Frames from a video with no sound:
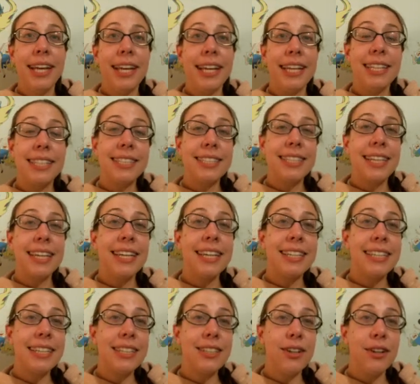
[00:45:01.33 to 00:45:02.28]
It's
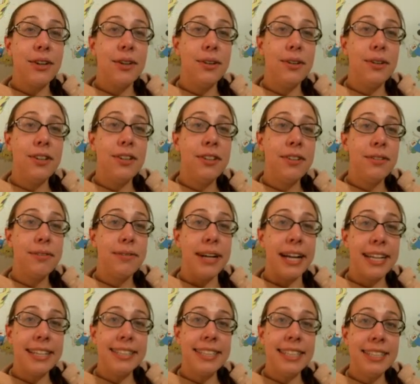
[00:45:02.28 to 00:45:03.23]
scaling the whole
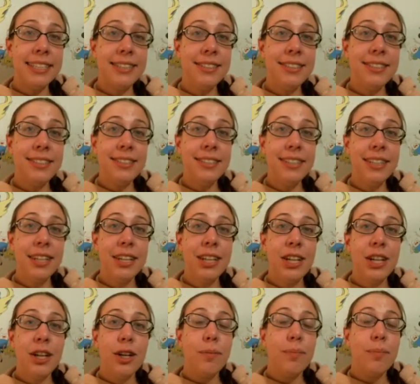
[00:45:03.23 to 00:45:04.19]
rectangle,
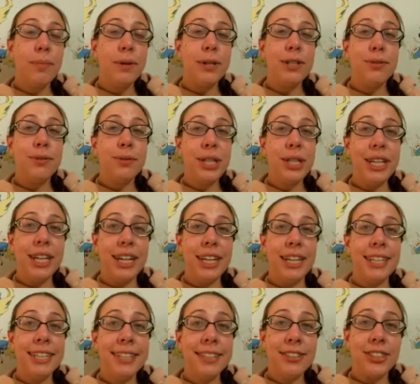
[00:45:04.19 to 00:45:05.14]
but if we
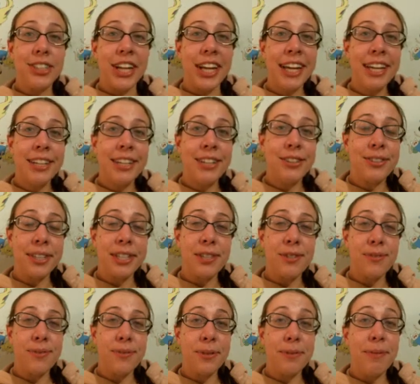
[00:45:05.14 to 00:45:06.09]
uncheck
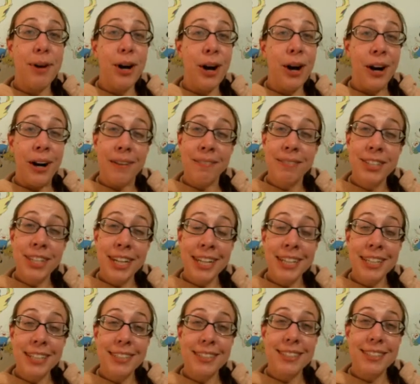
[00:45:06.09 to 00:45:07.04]
transform
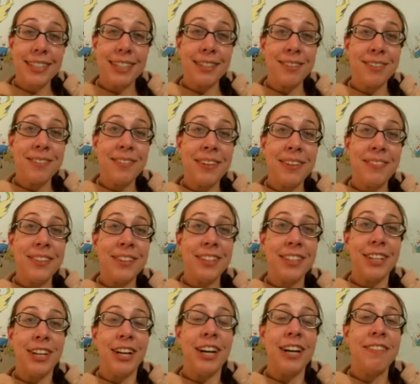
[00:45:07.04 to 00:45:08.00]
objects, and remember
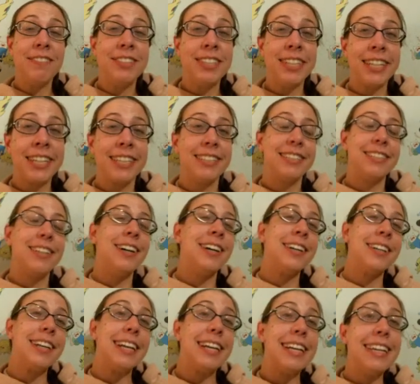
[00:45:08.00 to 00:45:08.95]
the objects
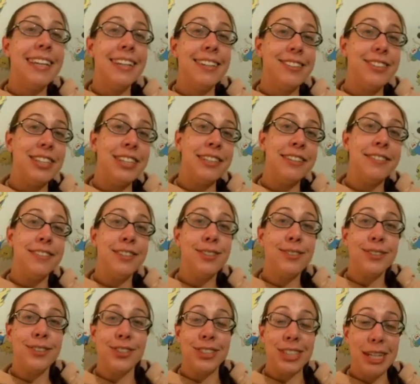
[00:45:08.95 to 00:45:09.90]
are like each
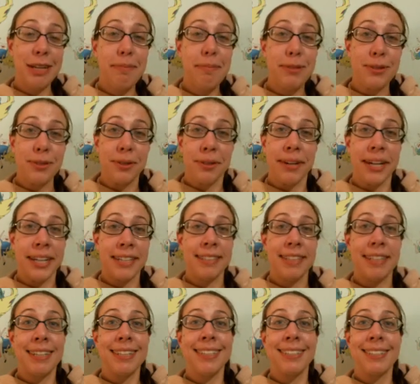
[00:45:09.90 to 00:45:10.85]
individual shape, so a
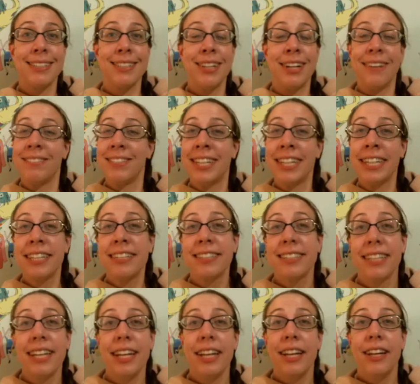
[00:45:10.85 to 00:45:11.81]
rectangle is an object,
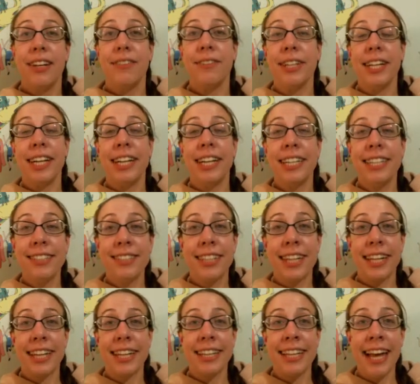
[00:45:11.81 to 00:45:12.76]
we
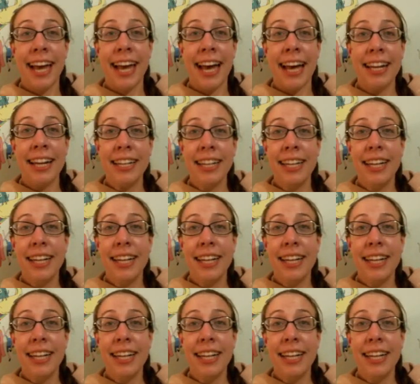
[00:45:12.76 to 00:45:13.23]
uncheck that,